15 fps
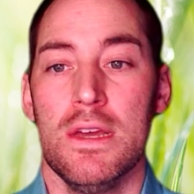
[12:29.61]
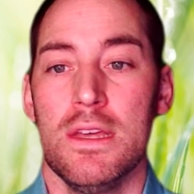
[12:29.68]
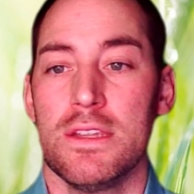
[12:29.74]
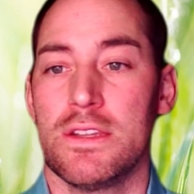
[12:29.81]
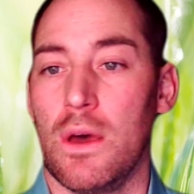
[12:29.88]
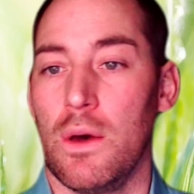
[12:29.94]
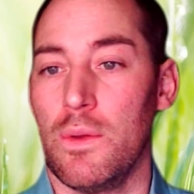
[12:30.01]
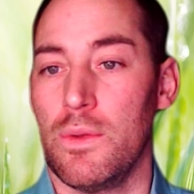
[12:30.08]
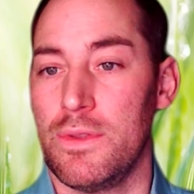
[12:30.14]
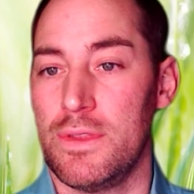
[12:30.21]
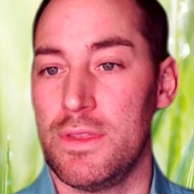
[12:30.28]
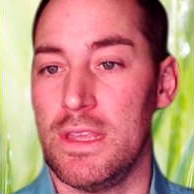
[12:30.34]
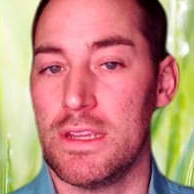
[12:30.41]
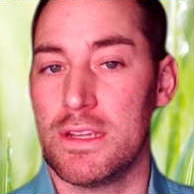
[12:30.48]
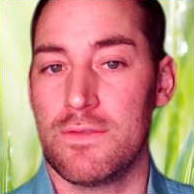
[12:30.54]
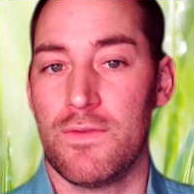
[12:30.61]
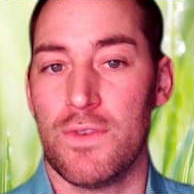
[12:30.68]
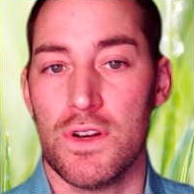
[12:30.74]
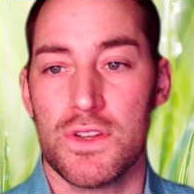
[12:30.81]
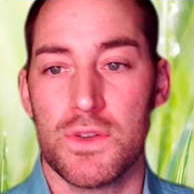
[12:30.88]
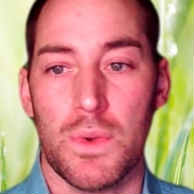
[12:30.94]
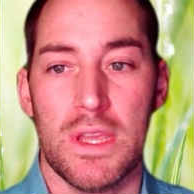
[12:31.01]
So this
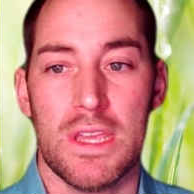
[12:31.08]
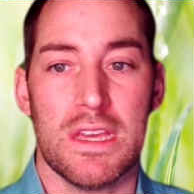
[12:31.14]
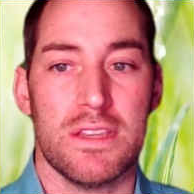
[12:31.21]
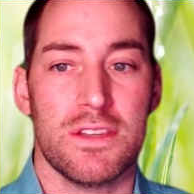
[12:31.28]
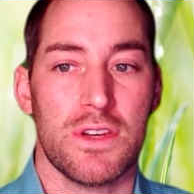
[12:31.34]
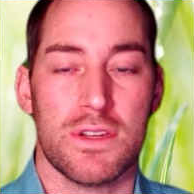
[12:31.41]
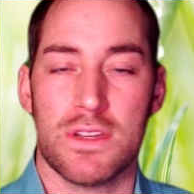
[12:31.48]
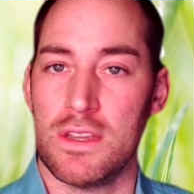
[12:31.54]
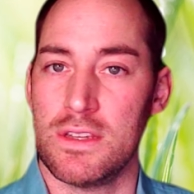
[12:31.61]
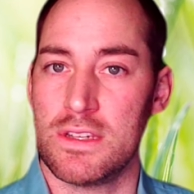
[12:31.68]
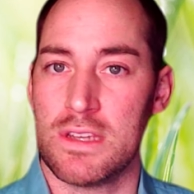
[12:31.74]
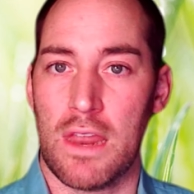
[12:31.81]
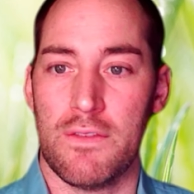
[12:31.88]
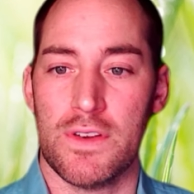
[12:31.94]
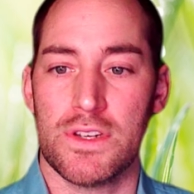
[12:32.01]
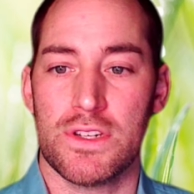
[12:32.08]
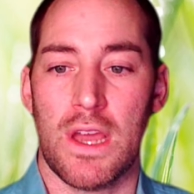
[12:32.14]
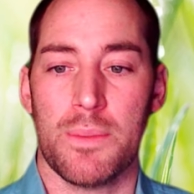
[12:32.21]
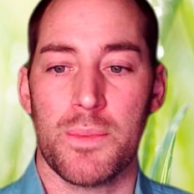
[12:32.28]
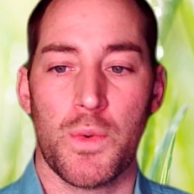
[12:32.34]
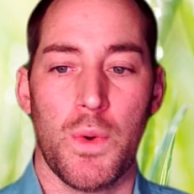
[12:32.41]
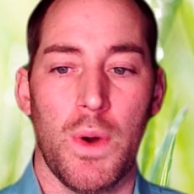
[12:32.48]
first week it's just on Stanovich
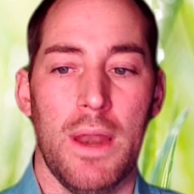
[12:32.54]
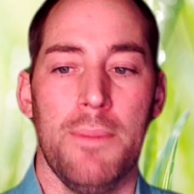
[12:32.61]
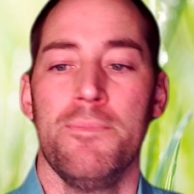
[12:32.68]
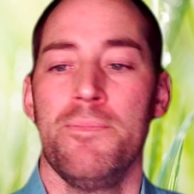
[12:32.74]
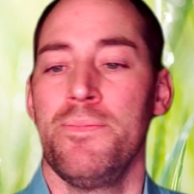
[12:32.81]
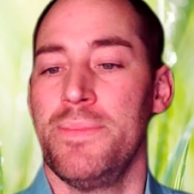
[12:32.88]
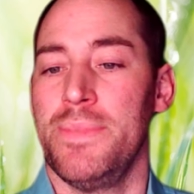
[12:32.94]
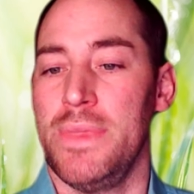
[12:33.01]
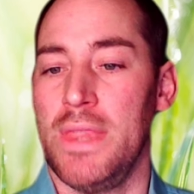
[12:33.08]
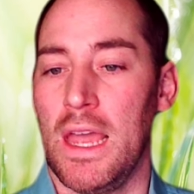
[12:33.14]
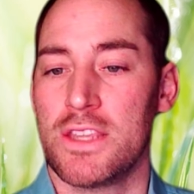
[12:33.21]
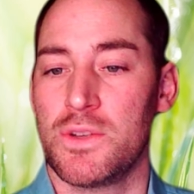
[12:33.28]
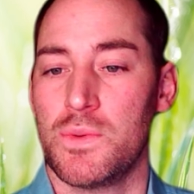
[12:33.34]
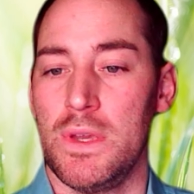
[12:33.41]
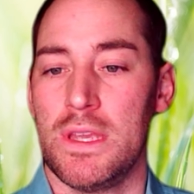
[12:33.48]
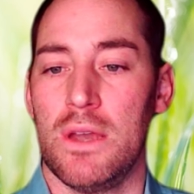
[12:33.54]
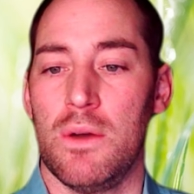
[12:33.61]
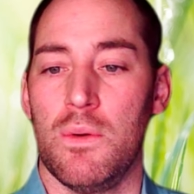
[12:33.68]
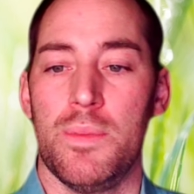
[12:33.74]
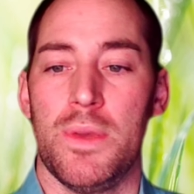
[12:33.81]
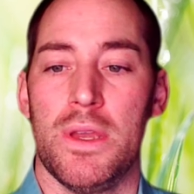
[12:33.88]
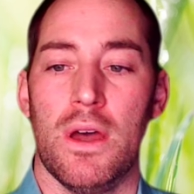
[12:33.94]
Chapter 1. Next week it
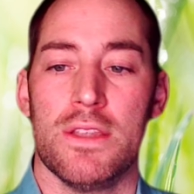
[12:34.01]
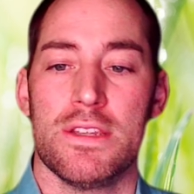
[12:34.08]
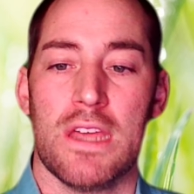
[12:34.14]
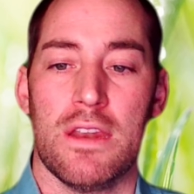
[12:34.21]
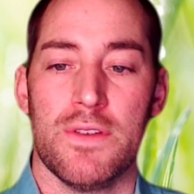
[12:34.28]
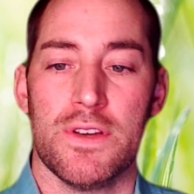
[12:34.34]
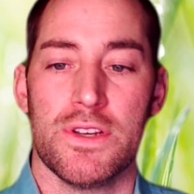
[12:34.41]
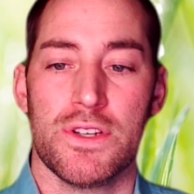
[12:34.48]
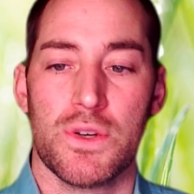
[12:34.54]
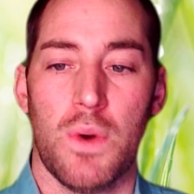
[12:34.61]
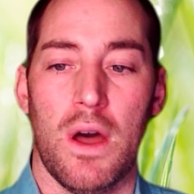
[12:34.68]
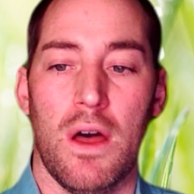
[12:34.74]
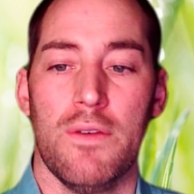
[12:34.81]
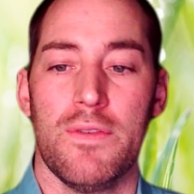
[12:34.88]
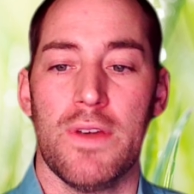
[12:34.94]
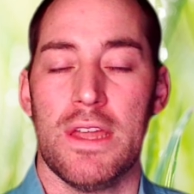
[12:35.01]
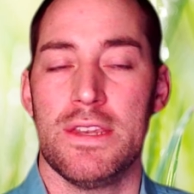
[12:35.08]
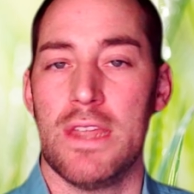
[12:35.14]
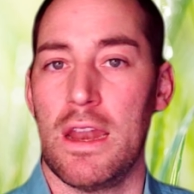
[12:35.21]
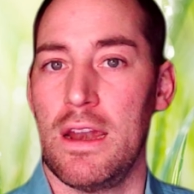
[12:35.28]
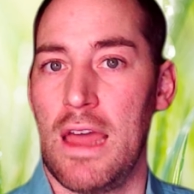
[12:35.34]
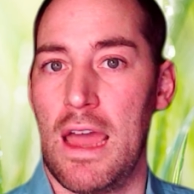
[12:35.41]
will be on Stanovich 12 and
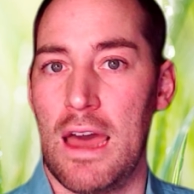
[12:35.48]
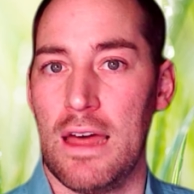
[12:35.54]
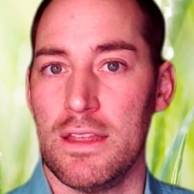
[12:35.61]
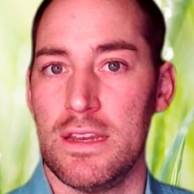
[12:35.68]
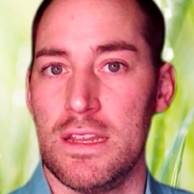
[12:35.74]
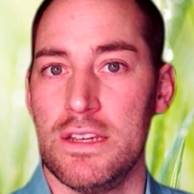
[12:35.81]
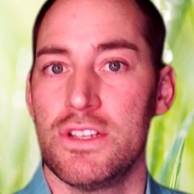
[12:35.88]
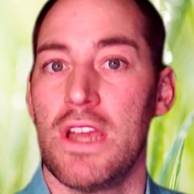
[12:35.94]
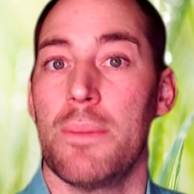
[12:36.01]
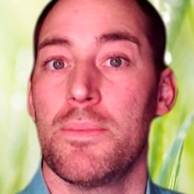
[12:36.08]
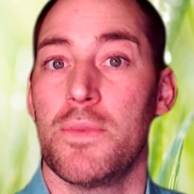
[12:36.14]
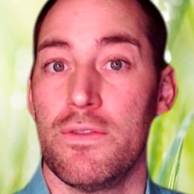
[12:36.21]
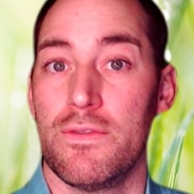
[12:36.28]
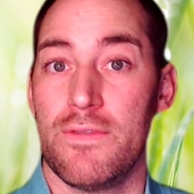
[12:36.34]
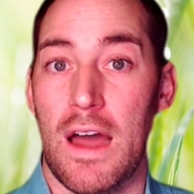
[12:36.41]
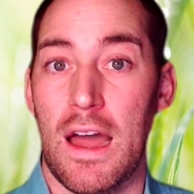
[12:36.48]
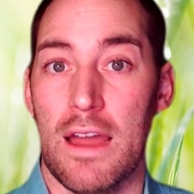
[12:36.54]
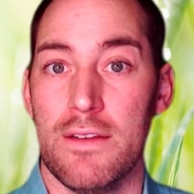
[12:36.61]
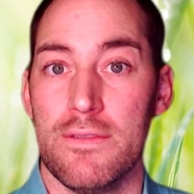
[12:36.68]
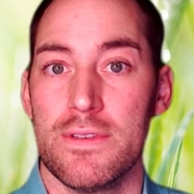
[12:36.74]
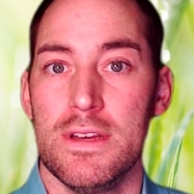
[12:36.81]
Dunnen-Hallinan Chapter 5.